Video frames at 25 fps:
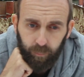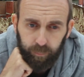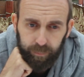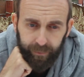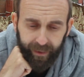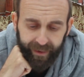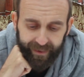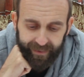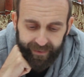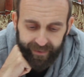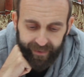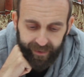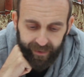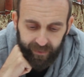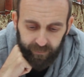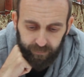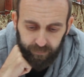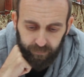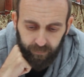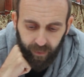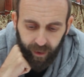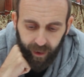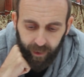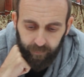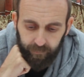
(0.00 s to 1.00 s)
blanket
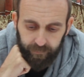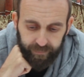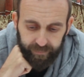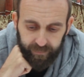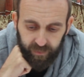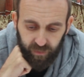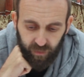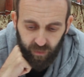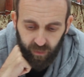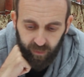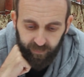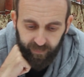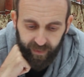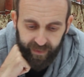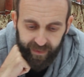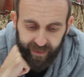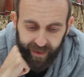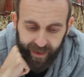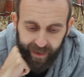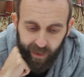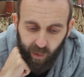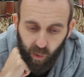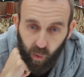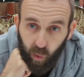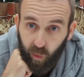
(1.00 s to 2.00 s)
sort of in
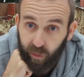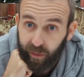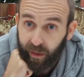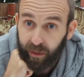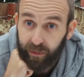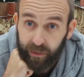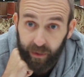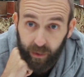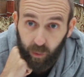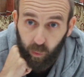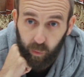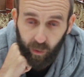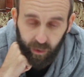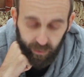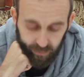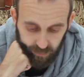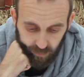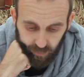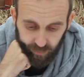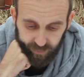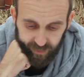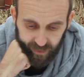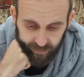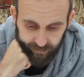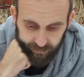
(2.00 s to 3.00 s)
there, or an underquilt
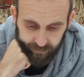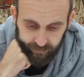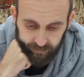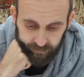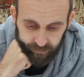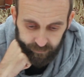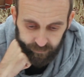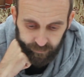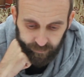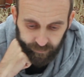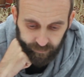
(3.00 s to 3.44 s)
or something,